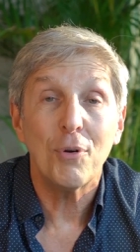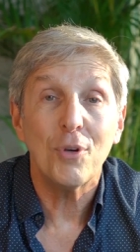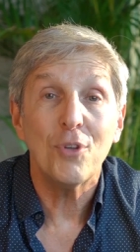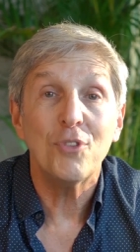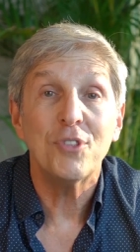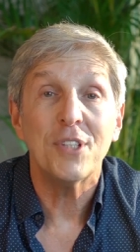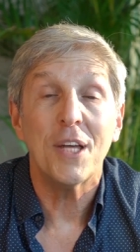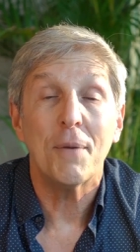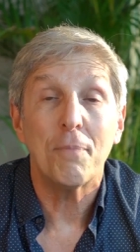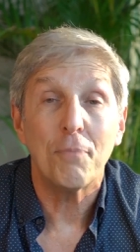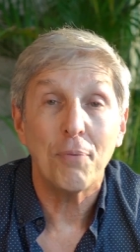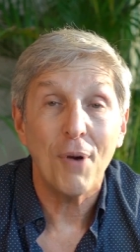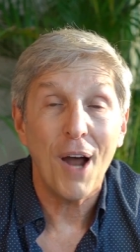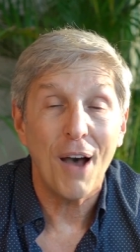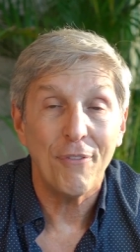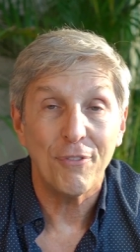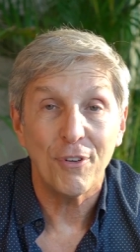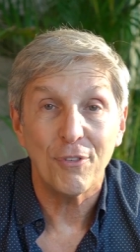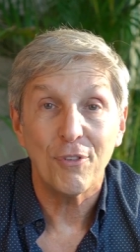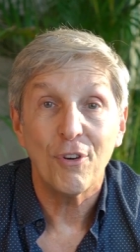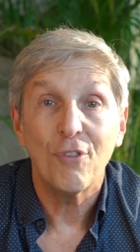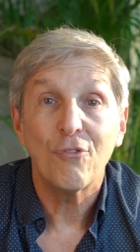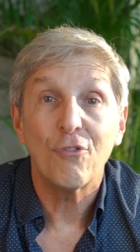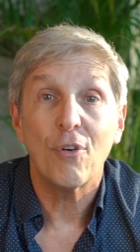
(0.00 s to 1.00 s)
produce, and
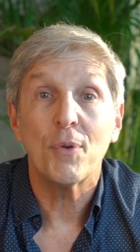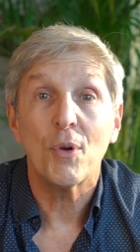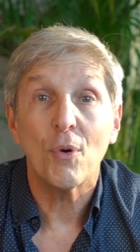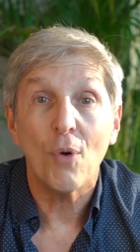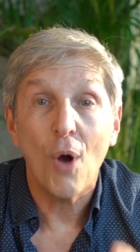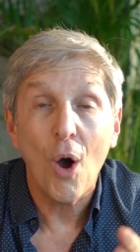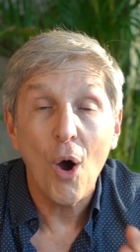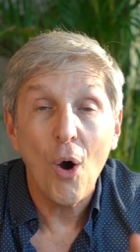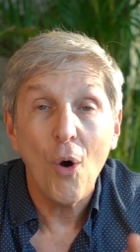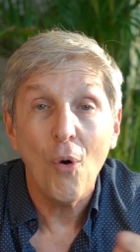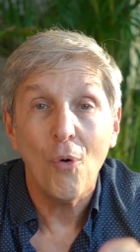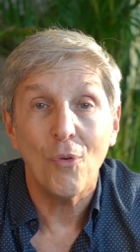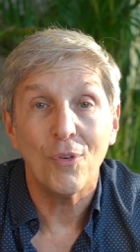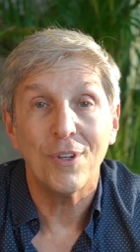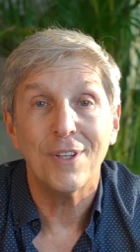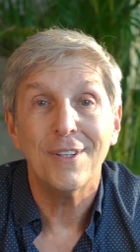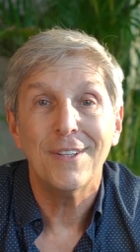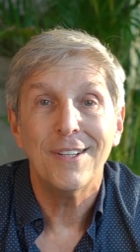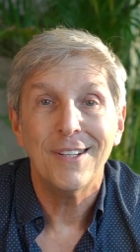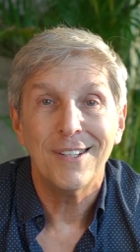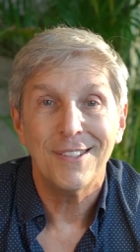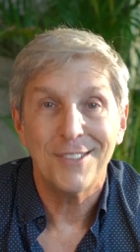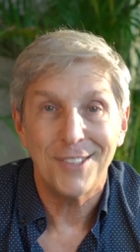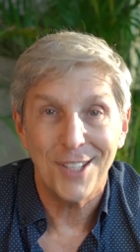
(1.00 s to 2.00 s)
profit from your
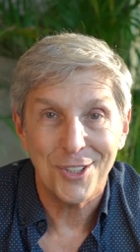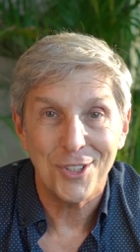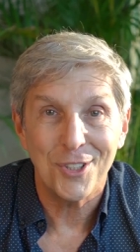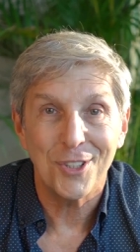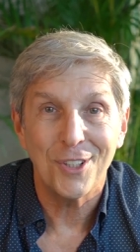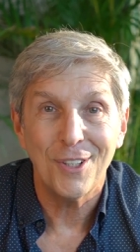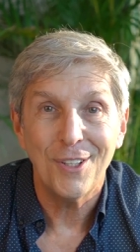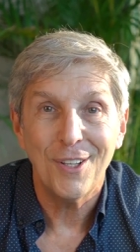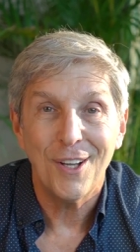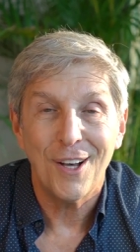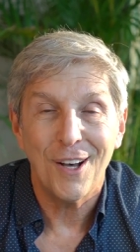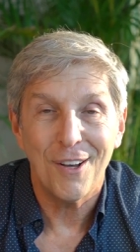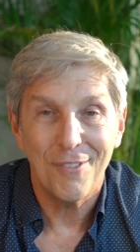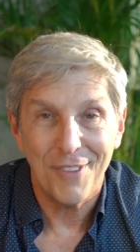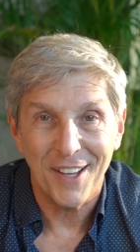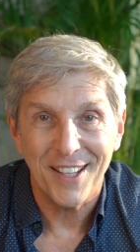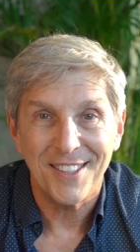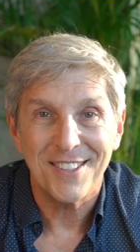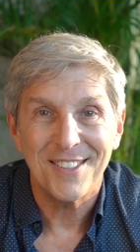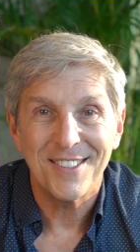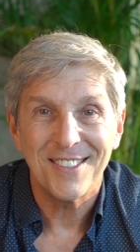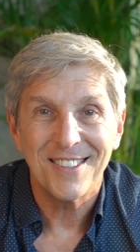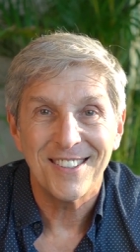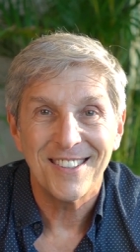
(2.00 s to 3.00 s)
own digital
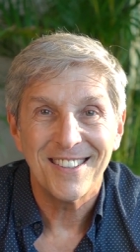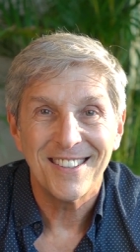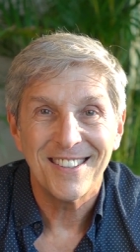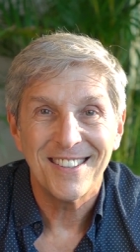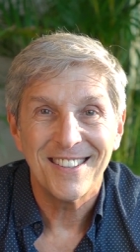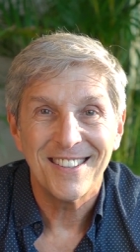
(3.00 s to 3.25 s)
events.